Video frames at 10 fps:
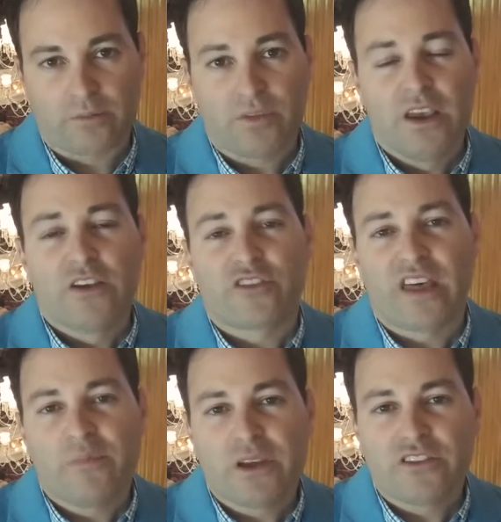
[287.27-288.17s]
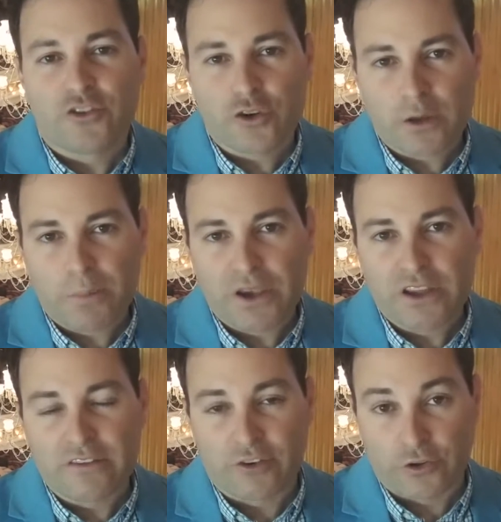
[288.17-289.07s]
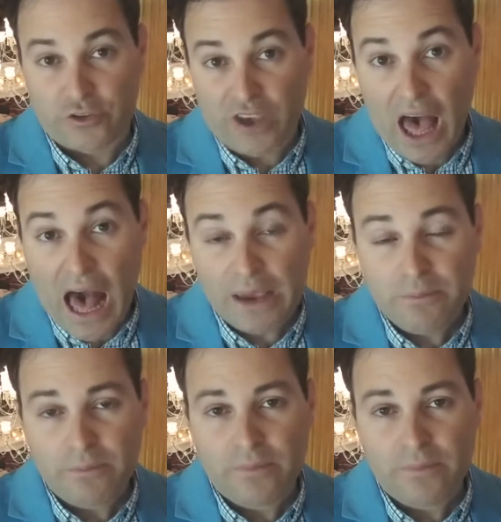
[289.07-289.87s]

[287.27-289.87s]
So that means you're competing for their time,